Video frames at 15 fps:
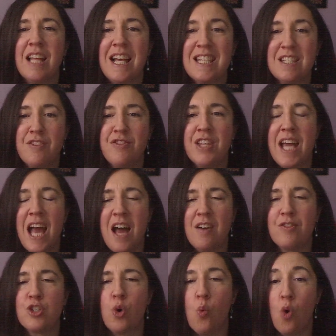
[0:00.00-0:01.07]
as if they
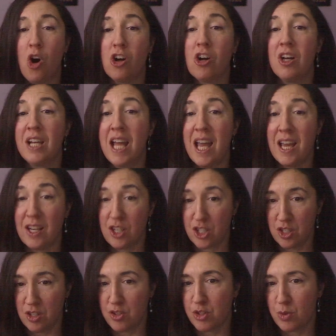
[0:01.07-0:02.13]
have to walk on
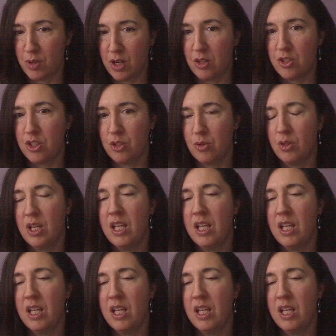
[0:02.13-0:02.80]
eggshells around you.